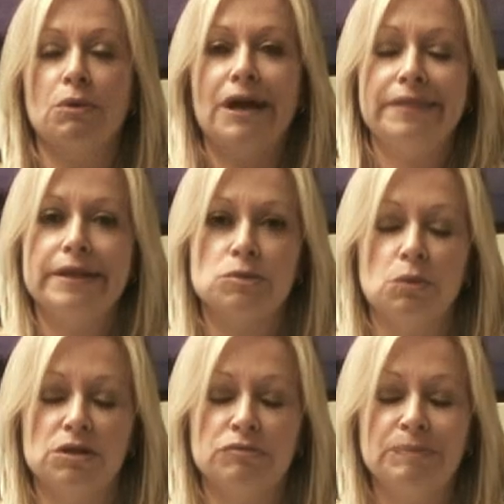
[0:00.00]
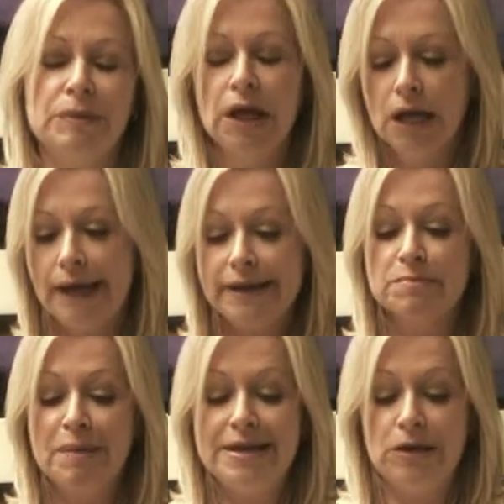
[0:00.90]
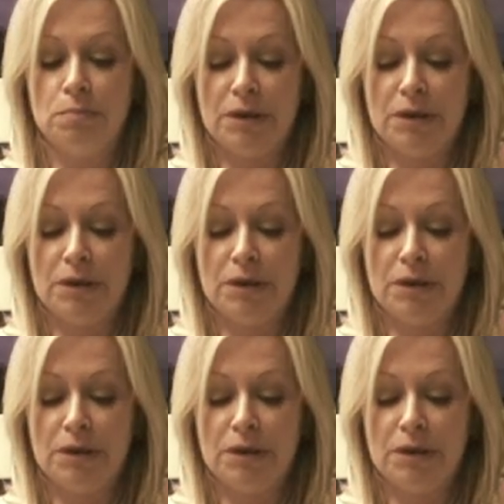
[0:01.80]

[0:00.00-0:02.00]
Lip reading: Well, I think it's wonderful, and it's made up.